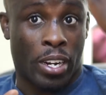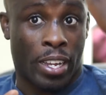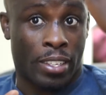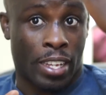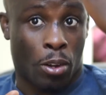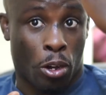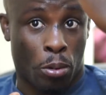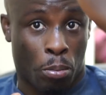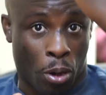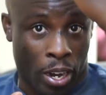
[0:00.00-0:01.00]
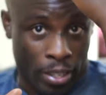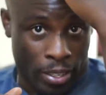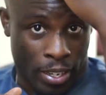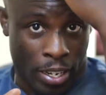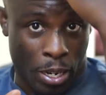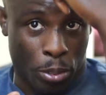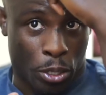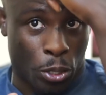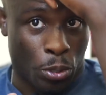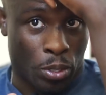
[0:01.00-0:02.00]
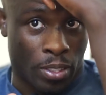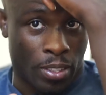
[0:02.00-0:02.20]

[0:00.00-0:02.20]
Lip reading: it hits that harder part, and number two,